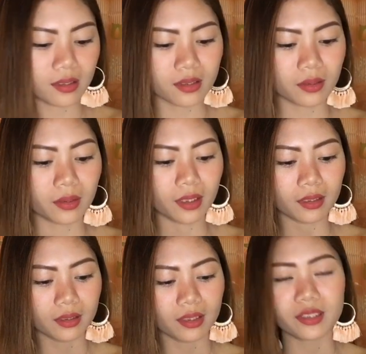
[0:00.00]
So
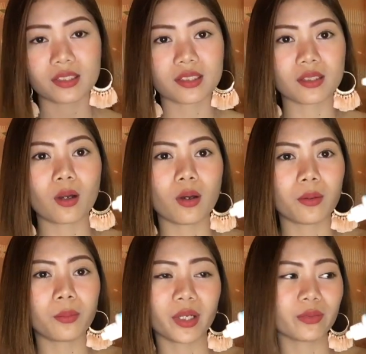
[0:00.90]
yeah, it's
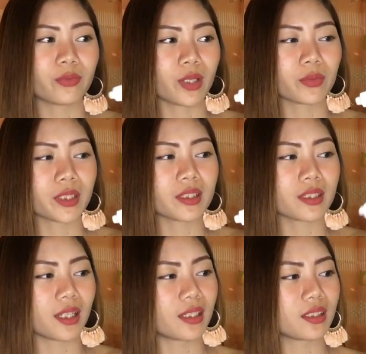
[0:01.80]
my favorite
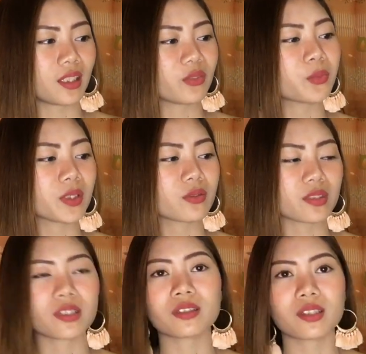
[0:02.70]
and I've been
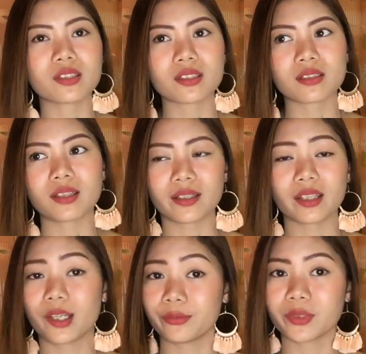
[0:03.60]
using this like
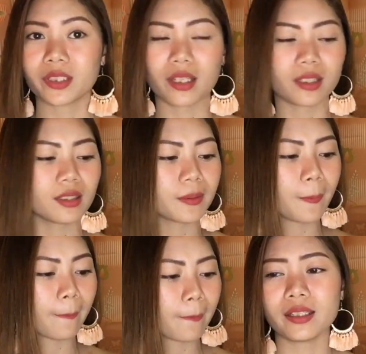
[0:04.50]
every day.
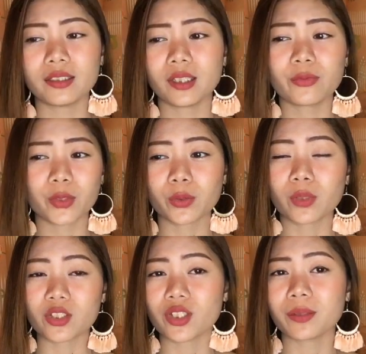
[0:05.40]
And if you're
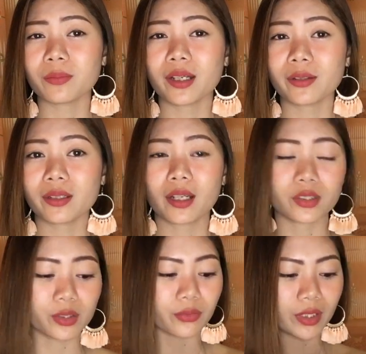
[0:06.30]
watching my
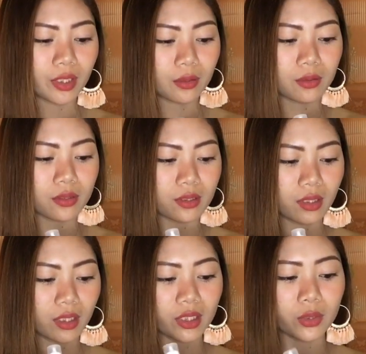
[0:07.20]
other videos,
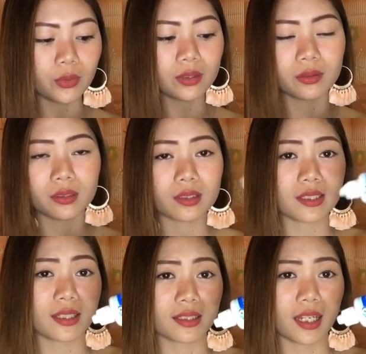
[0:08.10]
you will notice
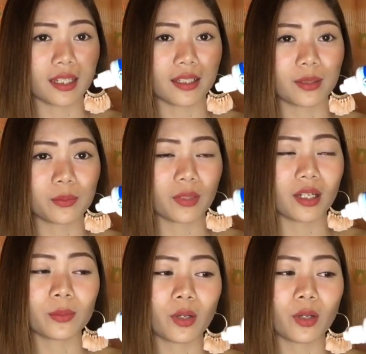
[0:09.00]
that I am I'm